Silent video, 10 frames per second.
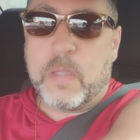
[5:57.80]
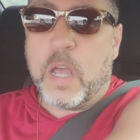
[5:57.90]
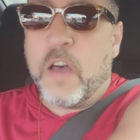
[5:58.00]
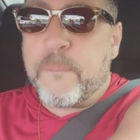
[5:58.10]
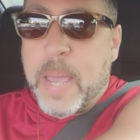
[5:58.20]

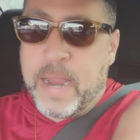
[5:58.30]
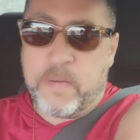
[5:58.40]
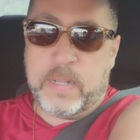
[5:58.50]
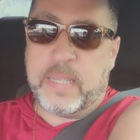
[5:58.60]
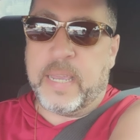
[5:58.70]
of
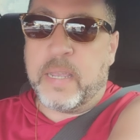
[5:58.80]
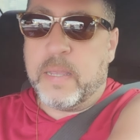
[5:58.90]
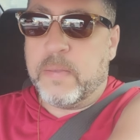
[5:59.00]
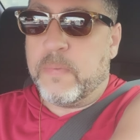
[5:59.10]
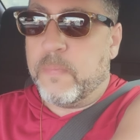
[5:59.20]
parenting.
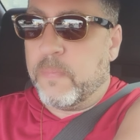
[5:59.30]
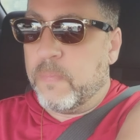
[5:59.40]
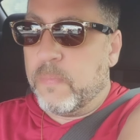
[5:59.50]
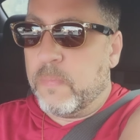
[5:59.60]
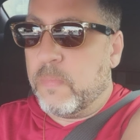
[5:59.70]

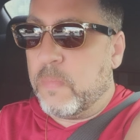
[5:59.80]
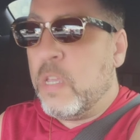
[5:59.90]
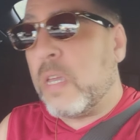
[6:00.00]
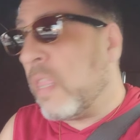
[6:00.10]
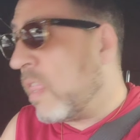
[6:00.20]
You can